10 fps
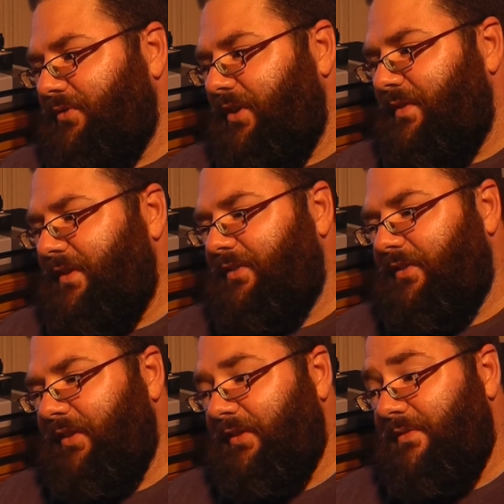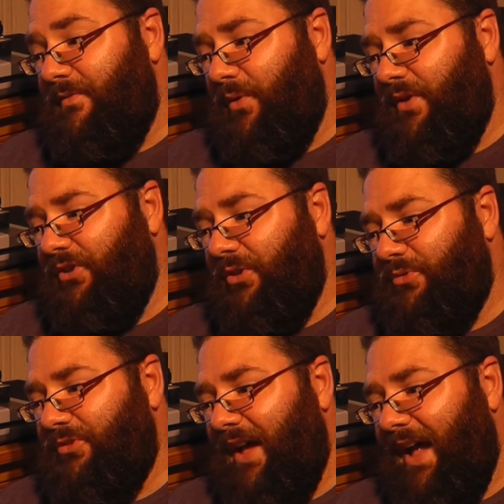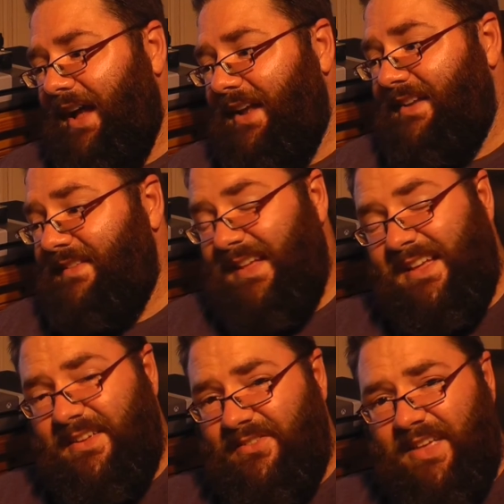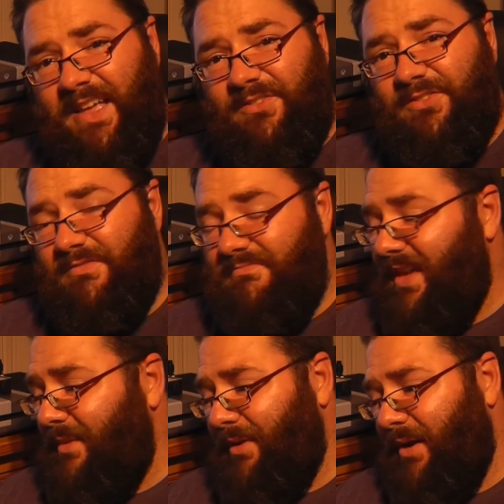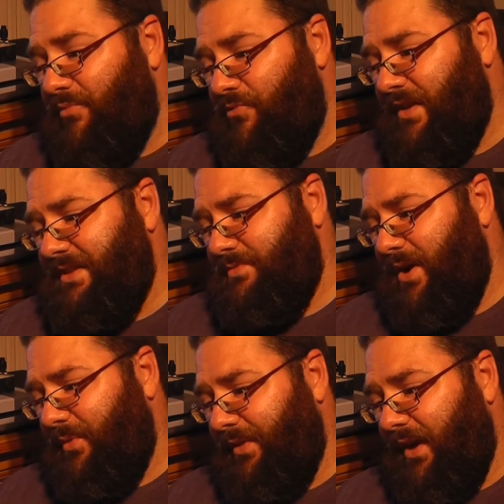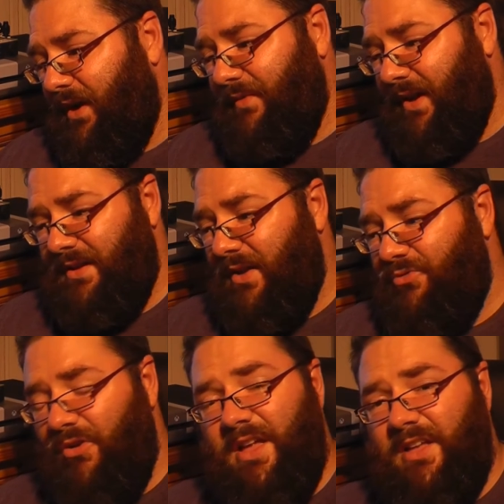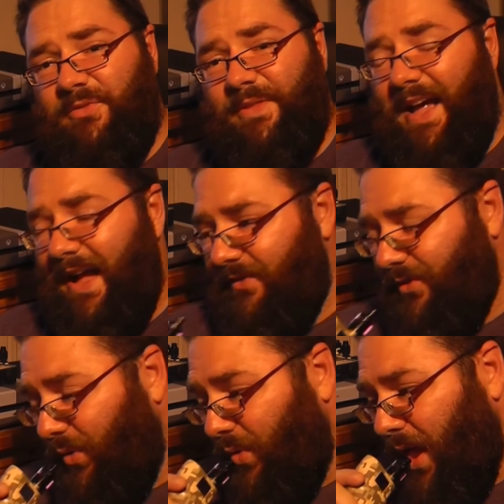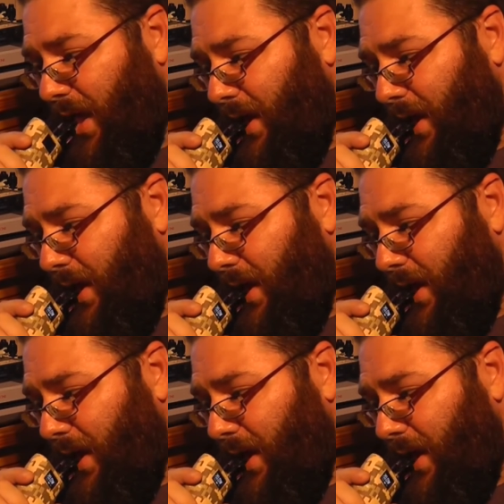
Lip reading: So this is a 60-40 juice, and it's keeping up pretty well with it. I've had no dry hits with it at all.